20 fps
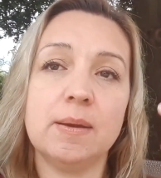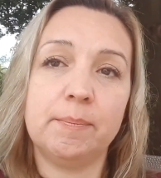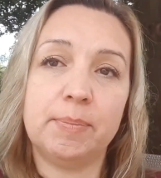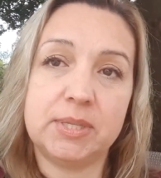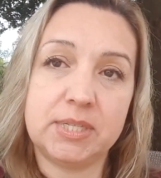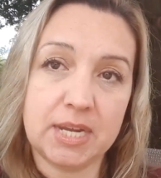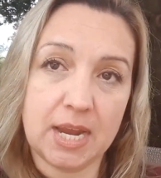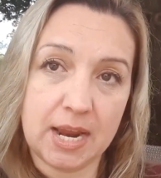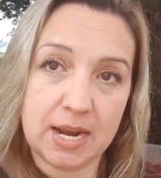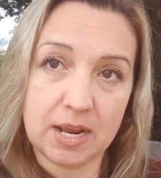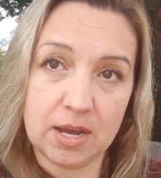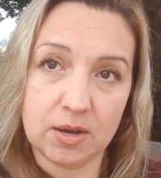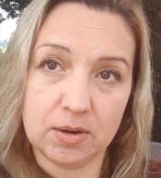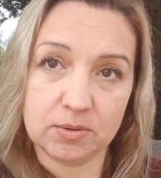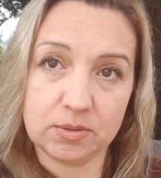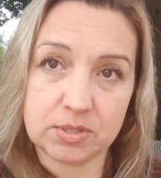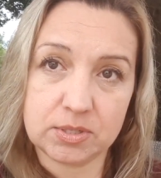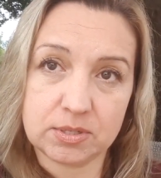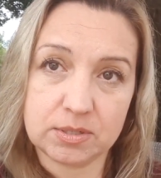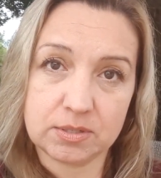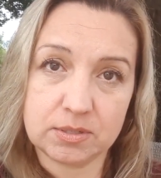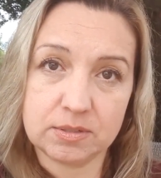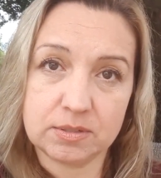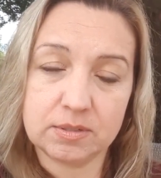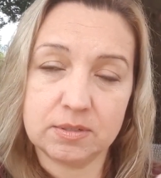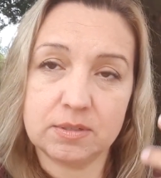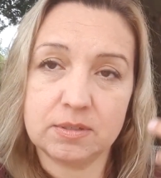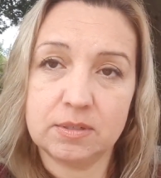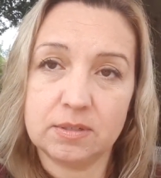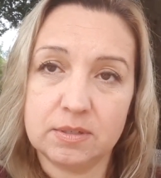Potatoes,
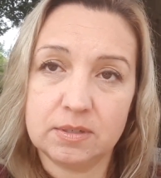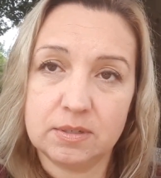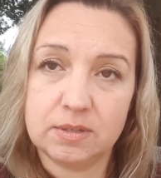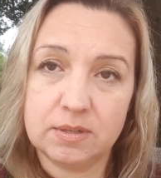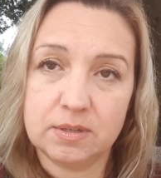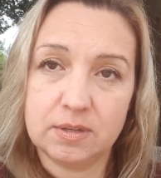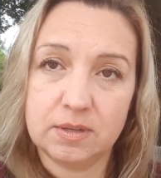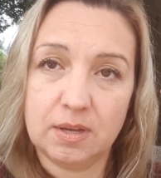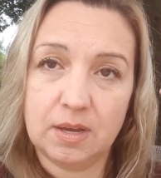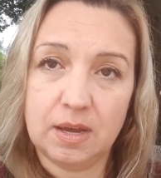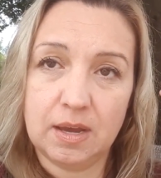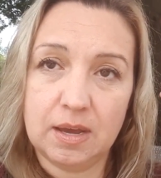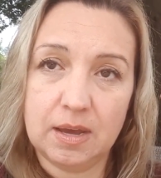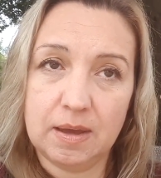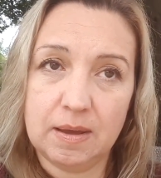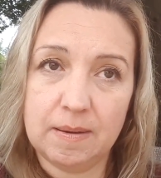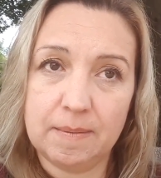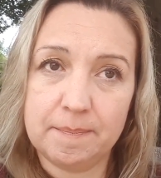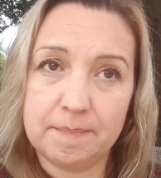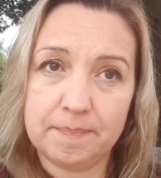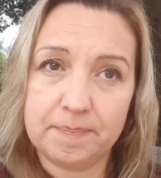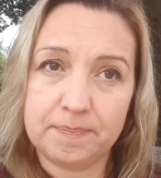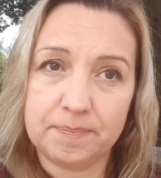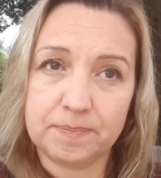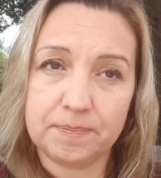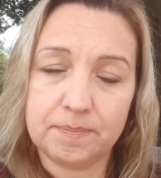bananas,